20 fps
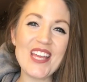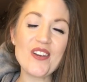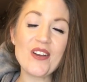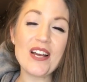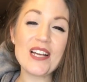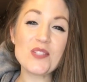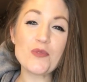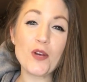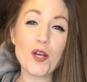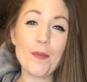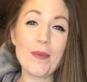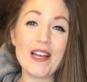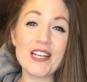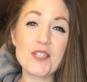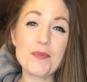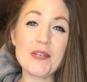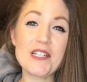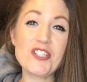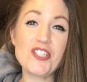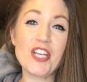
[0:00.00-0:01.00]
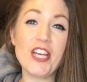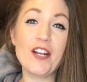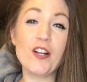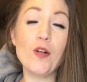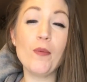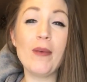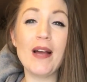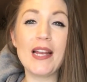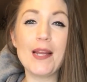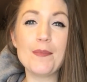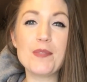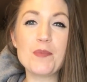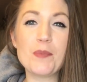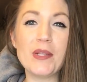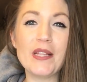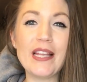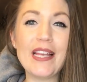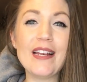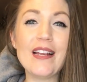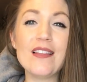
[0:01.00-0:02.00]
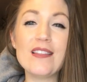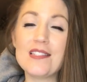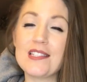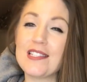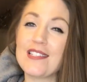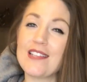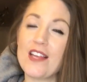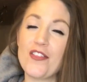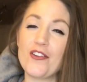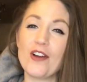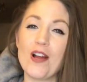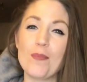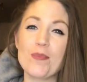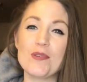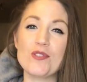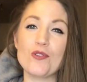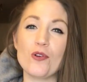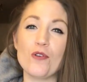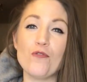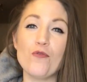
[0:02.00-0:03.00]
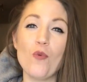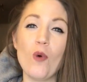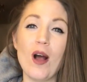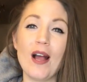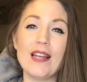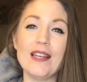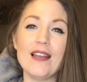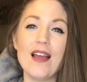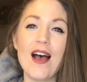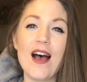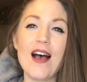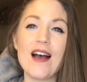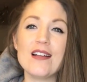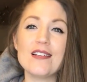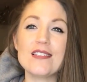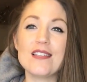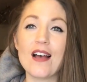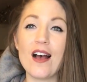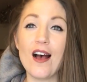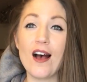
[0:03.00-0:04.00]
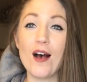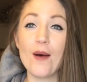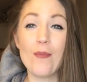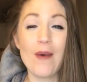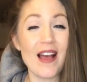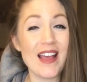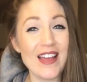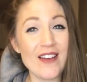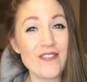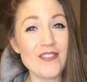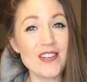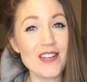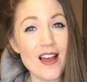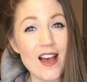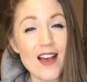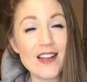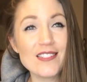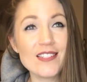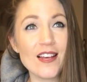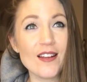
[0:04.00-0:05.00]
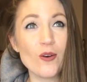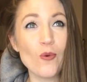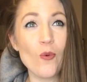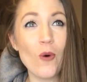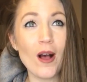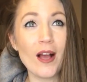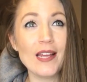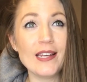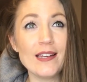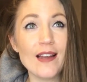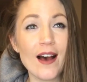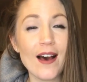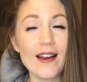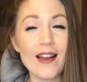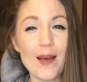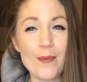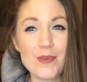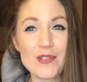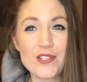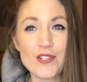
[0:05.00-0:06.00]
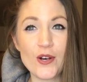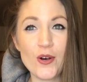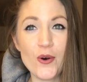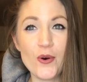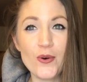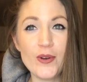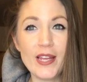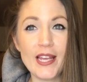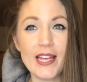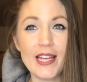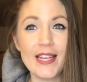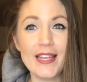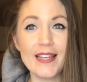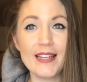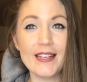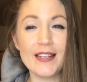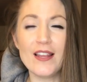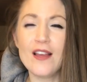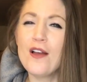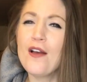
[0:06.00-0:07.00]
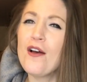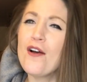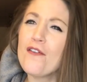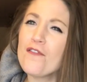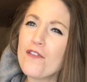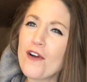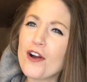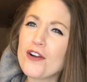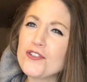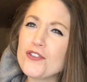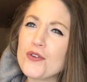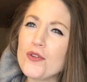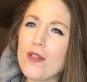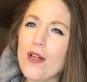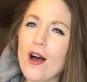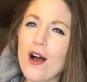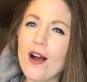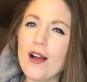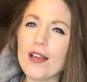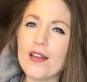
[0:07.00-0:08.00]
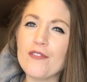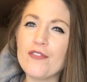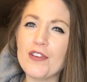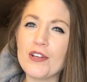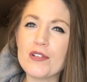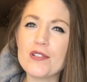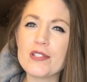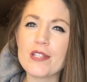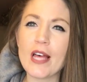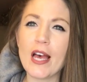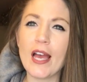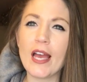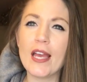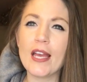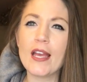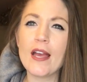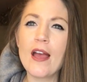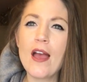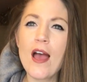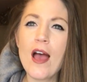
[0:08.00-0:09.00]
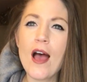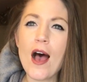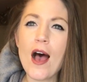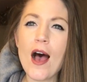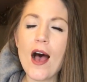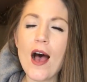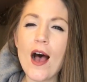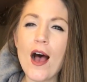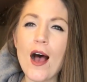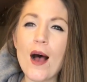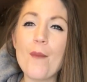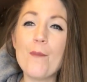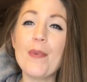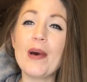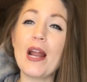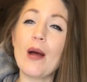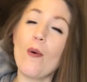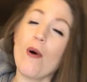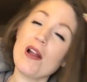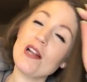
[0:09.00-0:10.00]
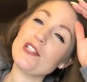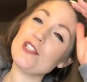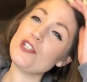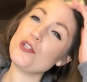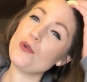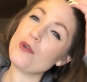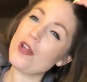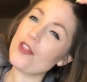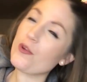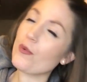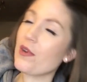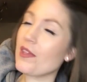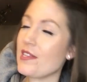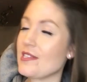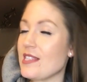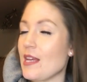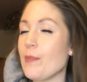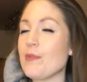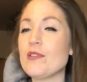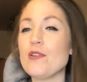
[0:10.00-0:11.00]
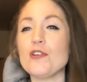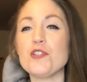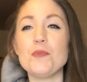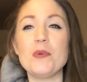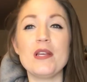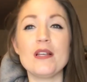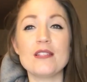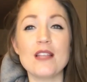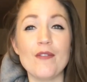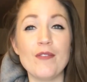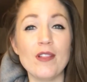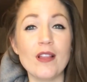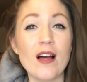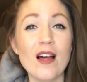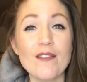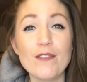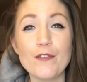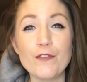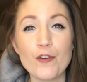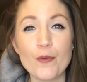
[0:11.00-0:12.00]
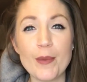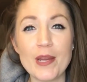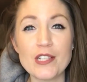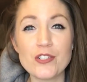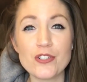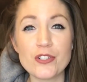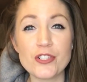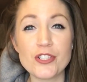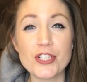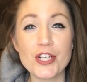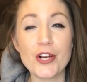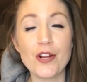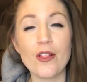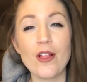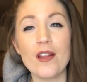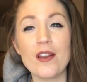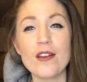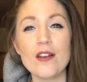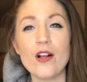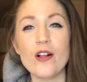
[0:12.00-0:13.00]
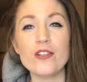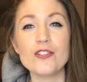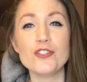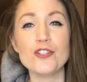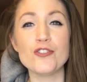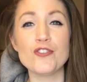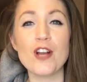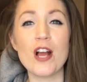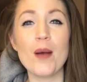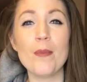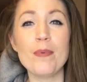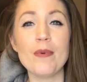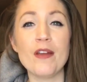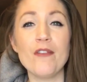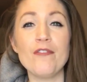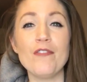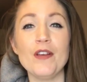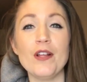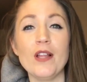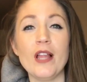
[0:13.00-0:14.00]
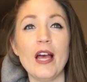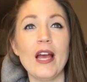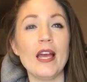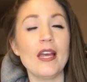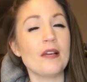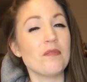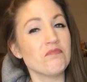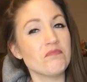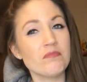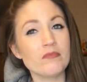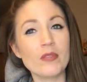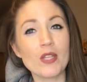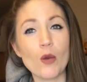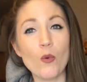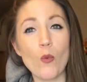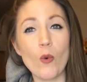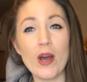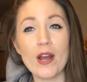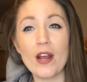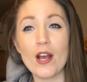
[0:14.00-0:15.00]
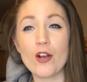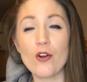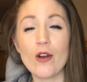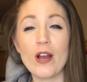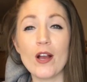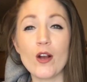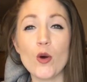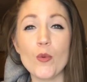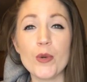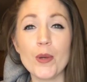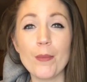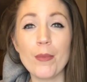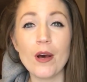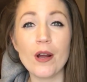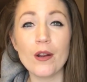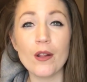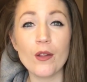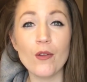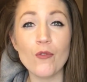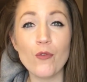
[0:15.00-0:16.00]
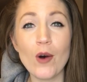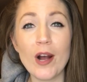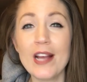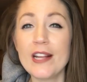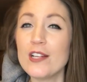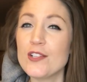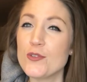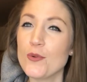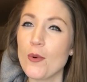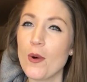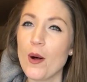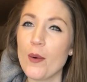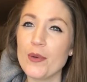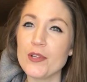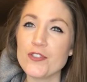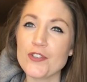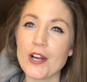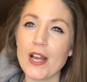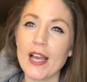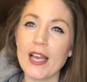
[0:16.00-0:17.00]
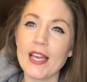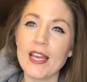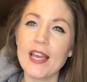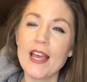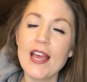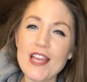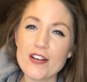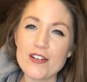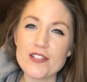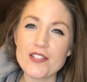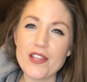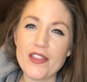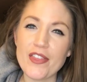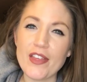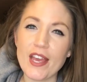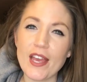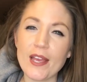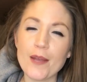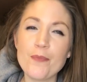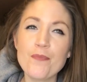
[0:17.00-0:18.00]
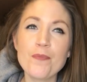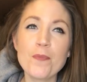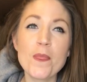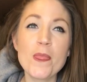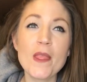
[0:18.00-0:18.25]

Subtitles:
Hey you guys, welcome back to my channel. My name's Melina. This is another episode of Why Not. I have not done a Why Not episode in far too long, it feels like. But I wanted to do another one of these episodes because I have a lot of information to share, a lot of knowledge to drop, and I feel like why not crack open a bottle of wine and do what we drink? Here's the thing.